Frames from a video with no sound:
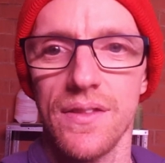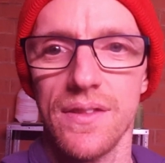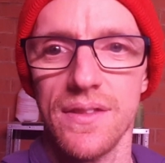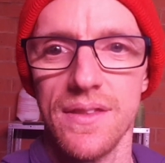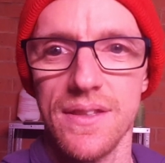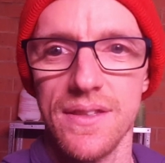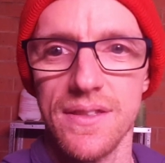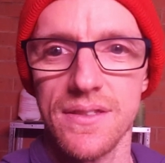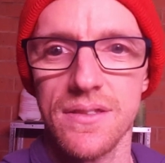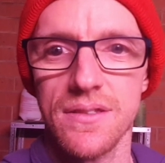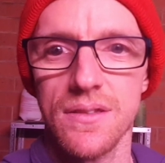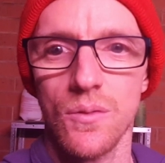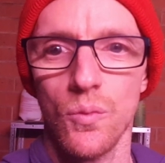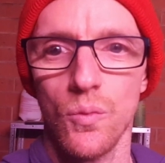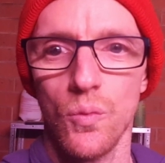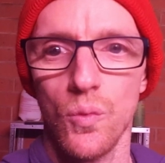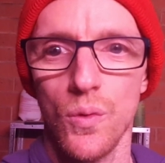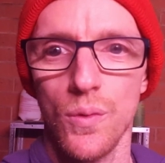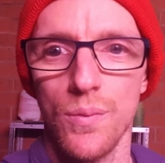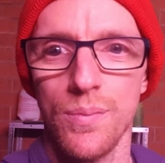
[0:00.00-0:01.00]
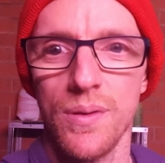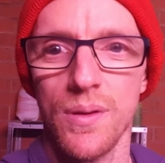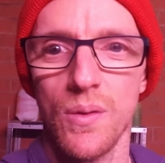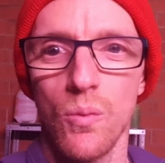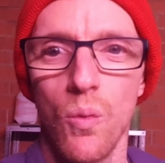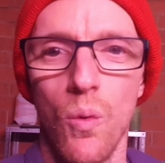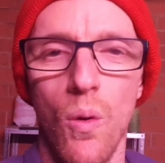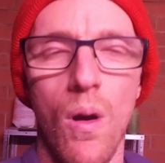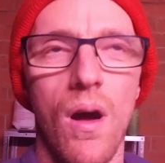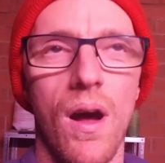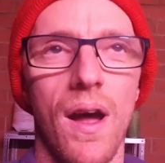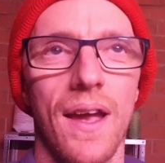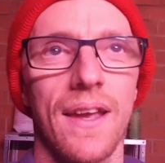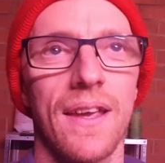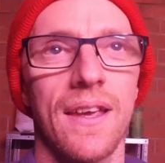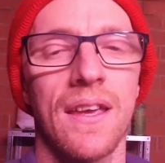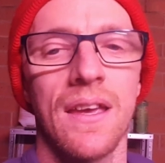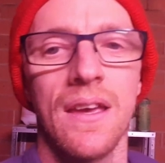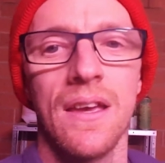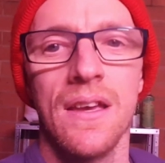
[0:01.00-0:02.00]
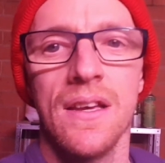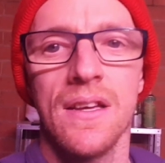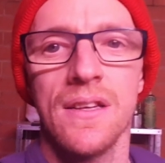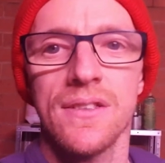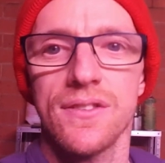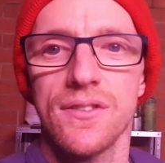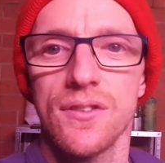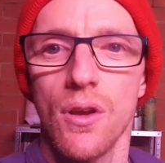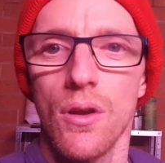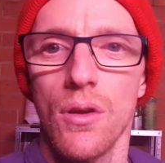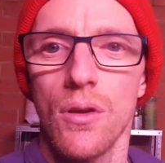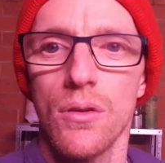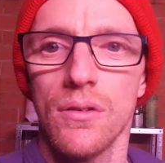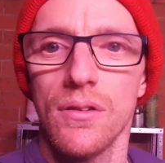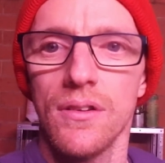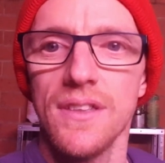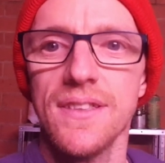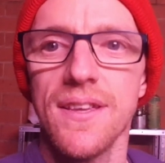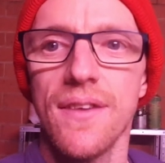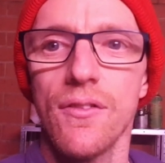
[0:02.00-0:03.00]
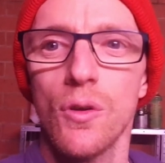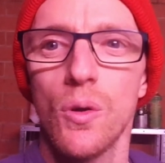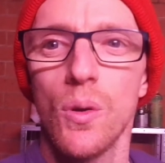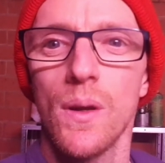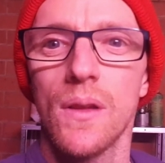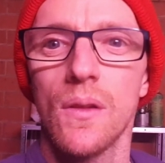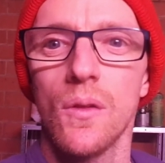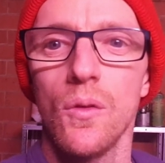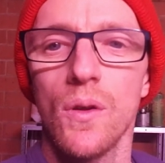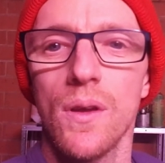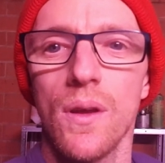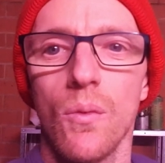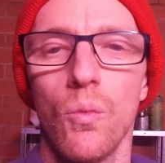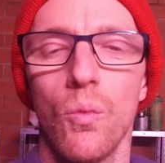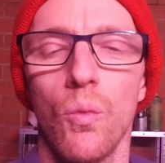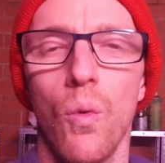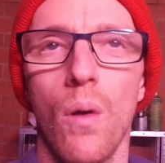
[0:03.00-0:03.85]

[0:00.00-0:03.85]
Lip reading: this would be why. So let's have a quick look at